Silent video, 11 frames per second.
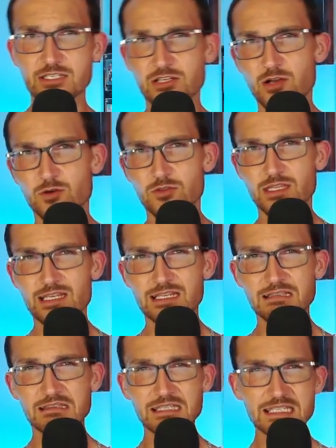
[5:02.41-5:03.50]
you know that at
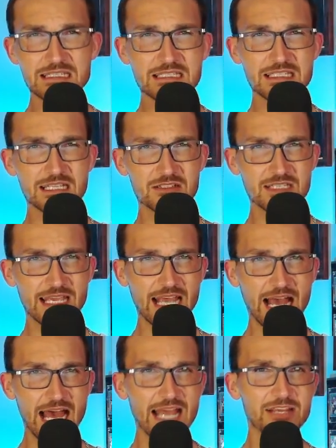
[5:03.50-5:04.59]
least there's a
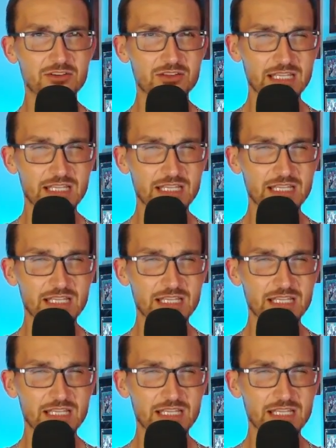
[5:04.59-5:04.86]
higher